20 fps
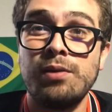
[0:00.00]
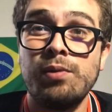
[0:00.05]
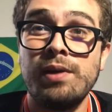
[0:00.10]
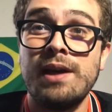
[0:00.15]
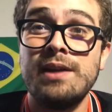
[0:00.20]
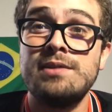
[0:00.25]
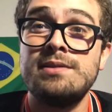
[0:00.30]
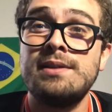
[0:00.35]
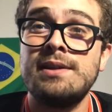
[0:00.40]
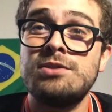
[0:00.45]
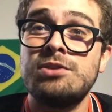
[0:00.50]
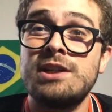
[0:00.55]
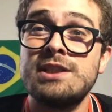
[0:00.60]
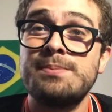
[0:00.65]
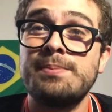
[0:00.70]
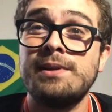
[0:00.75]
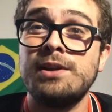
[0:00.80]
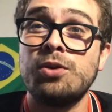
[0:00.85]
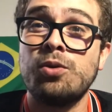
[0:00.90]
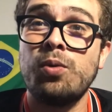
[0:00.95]
We had Cesar
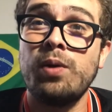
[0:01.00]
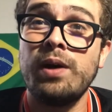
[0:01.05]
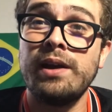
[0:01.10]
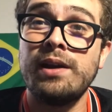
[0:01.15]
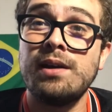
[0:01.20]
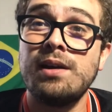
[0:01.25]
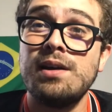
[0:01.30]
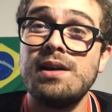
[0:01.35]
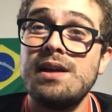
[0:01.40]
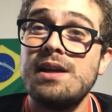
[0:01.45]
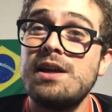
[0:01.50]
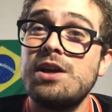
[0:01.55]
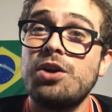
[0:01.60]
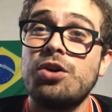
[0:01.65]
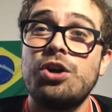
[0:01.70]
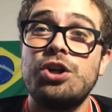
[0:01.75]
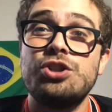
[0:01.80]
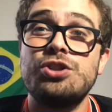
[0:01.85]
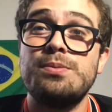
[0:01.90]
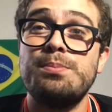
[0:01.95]
Azpilicueta,
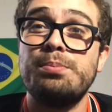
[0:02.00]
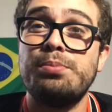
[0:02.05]
Christian